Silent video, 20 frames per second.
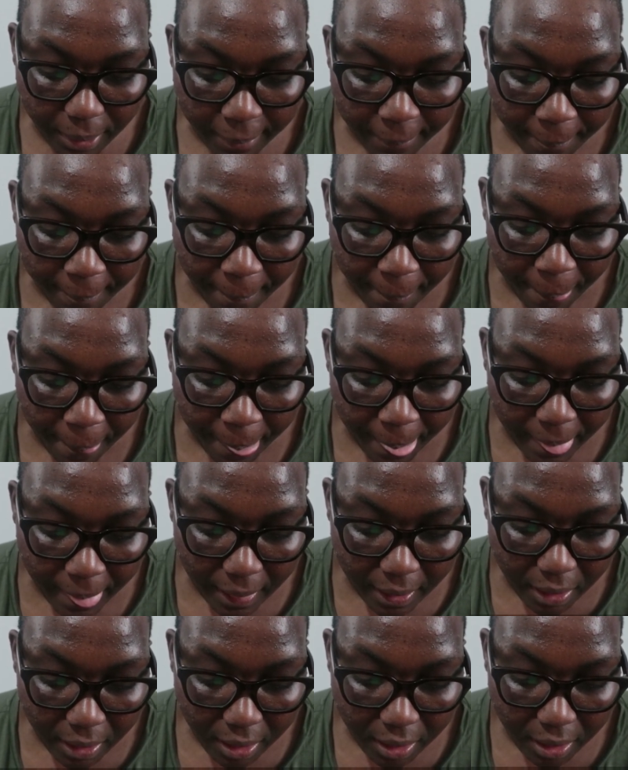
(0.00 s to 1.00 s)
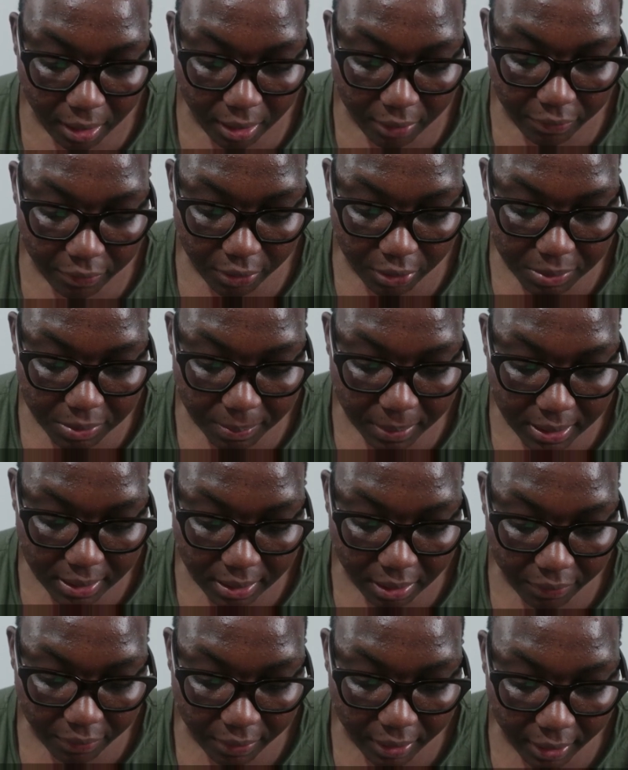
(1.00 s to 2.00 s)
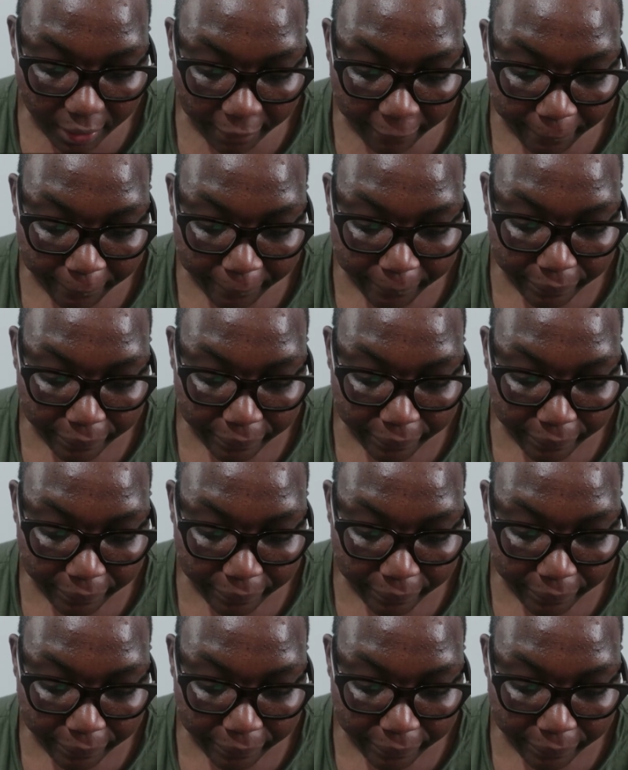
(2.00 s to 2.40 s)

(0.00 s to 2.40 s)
I, lost myself again.